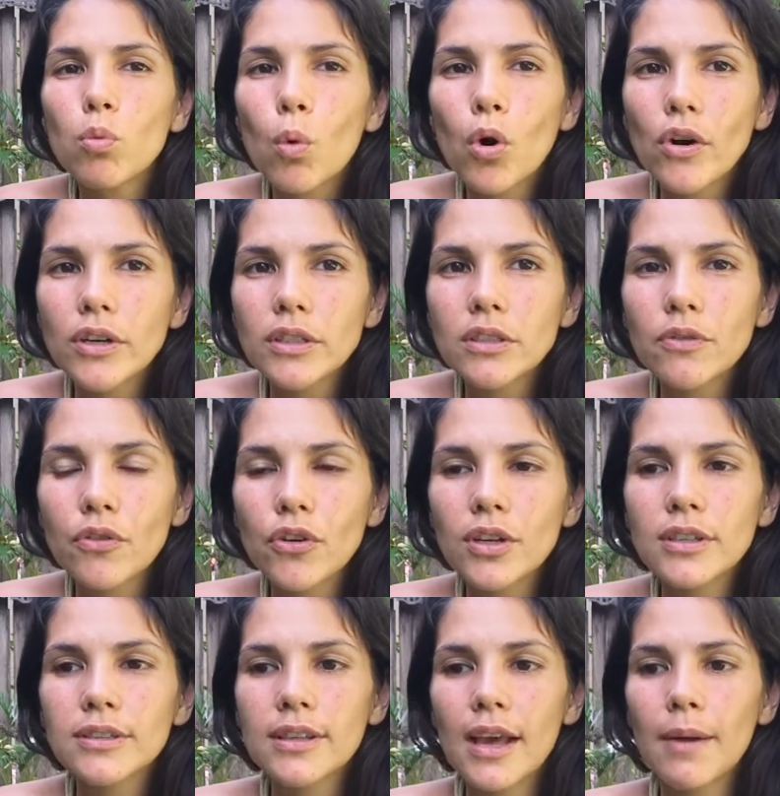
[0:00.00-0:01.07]
wort, for
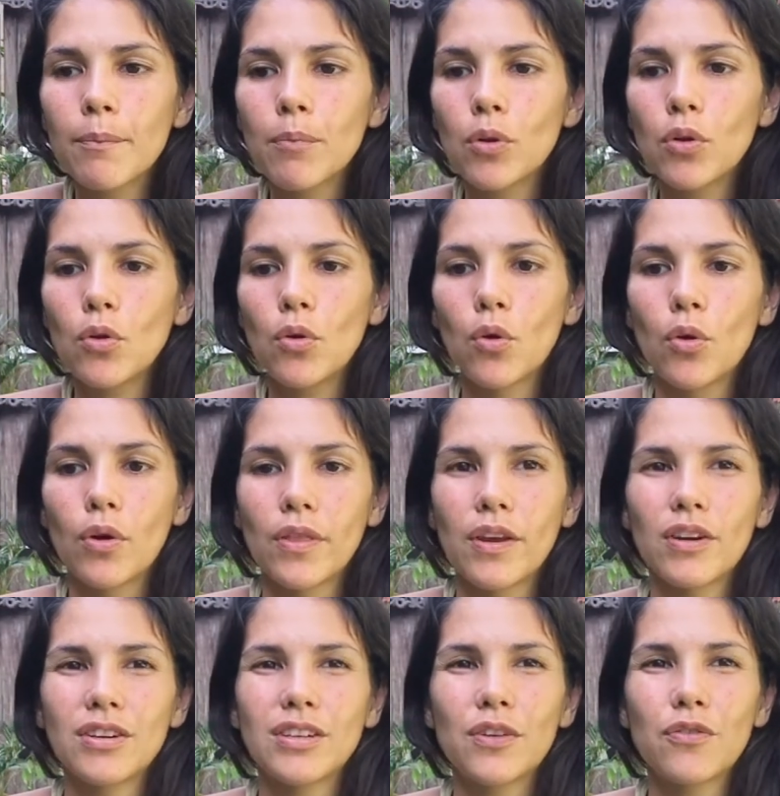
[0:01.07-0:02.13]
example, or
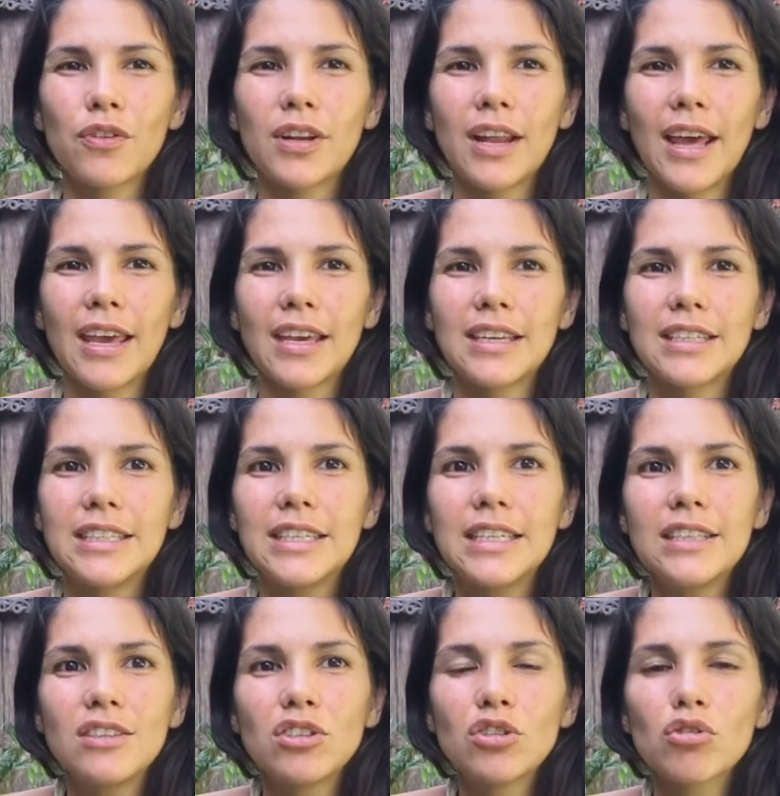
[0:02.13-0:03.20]
there are different like
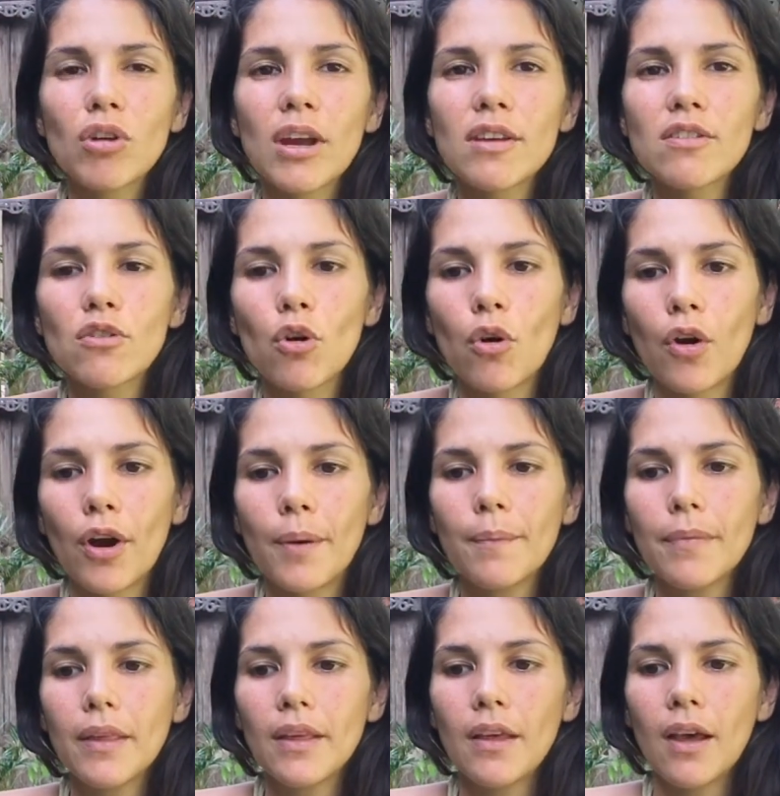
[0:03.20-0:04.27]
de-stress or
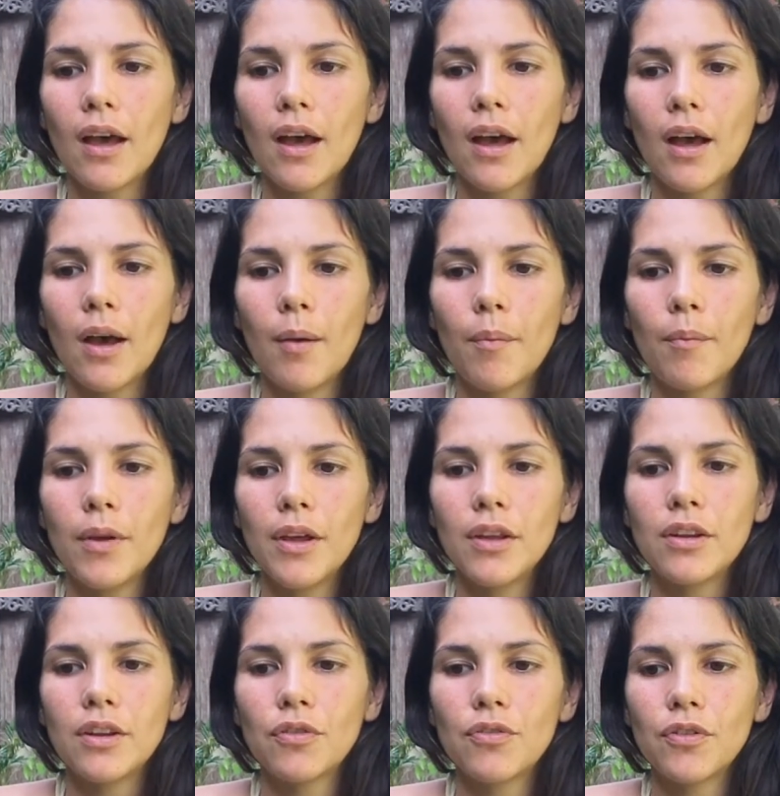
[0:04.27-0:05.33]

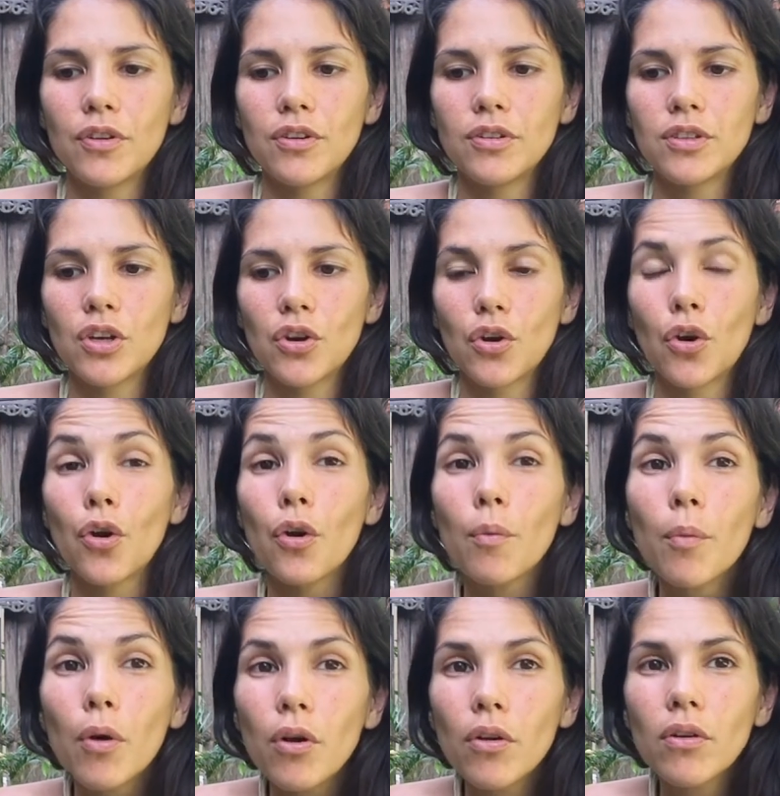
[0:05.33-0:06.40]
different
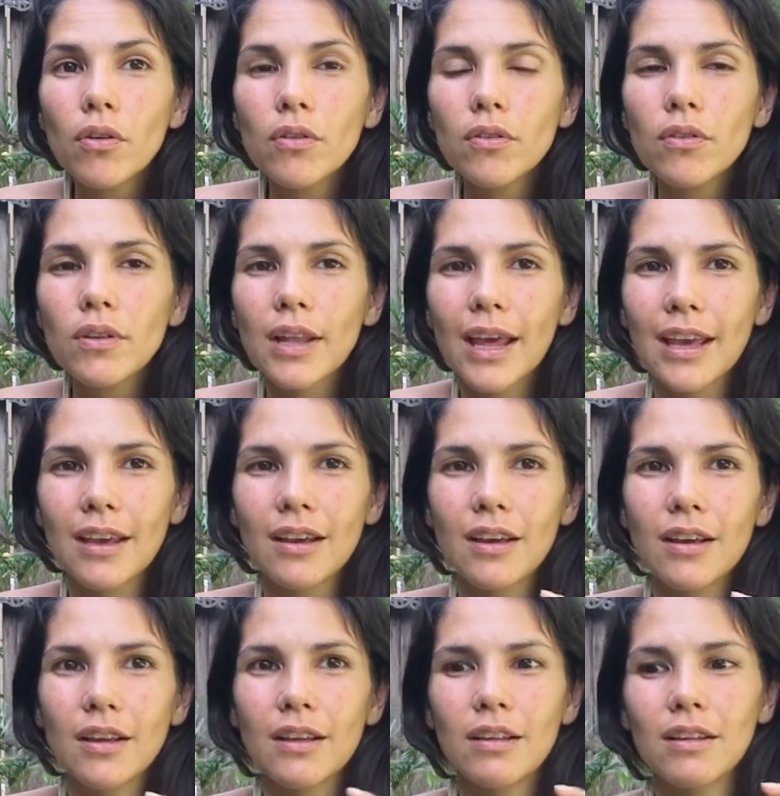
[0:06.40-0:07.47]
herbal like
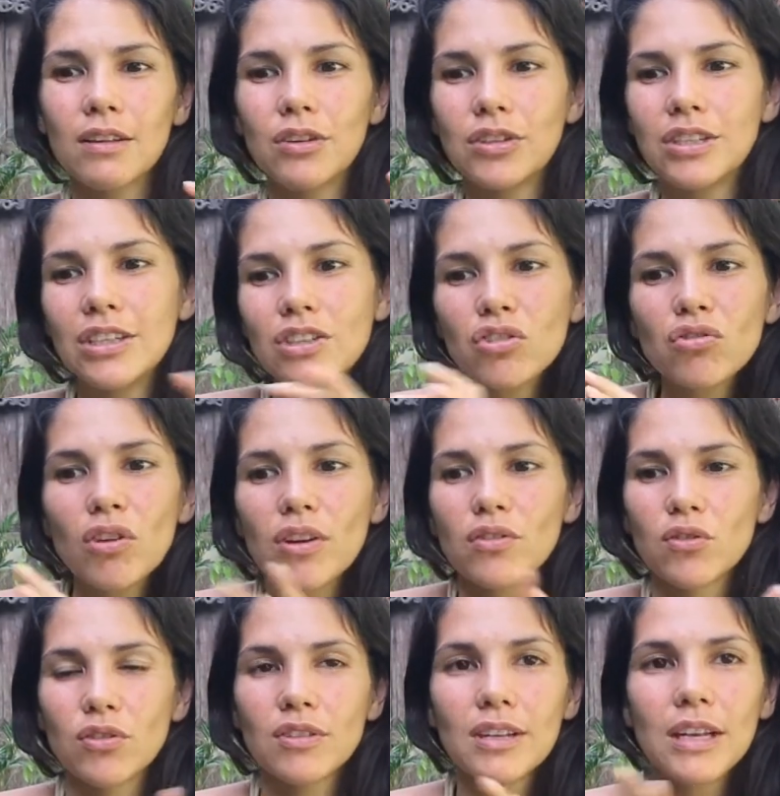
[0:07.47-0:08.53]
de-stress
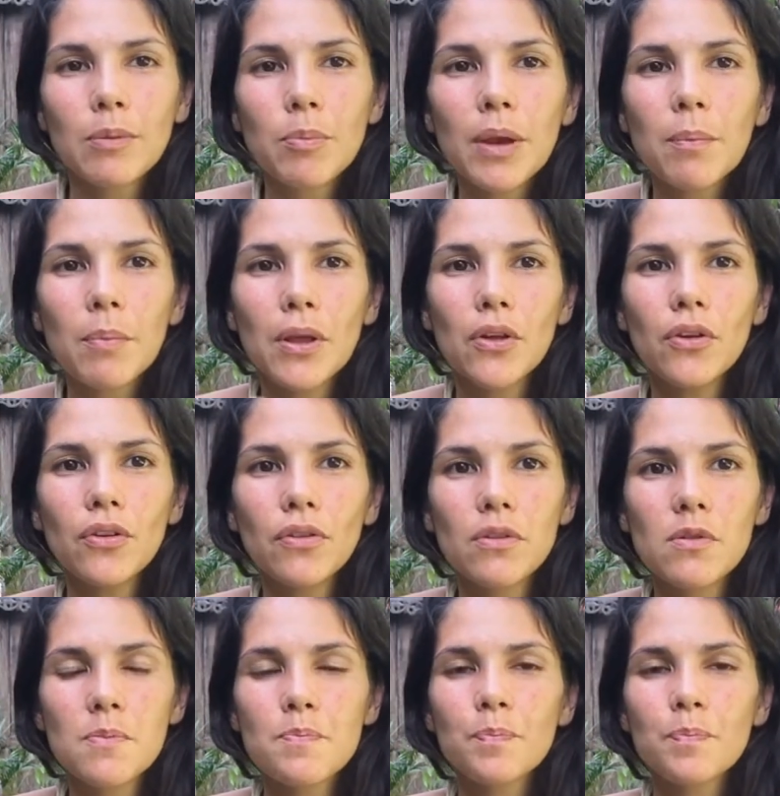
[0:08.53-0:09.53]
or sleeping pills.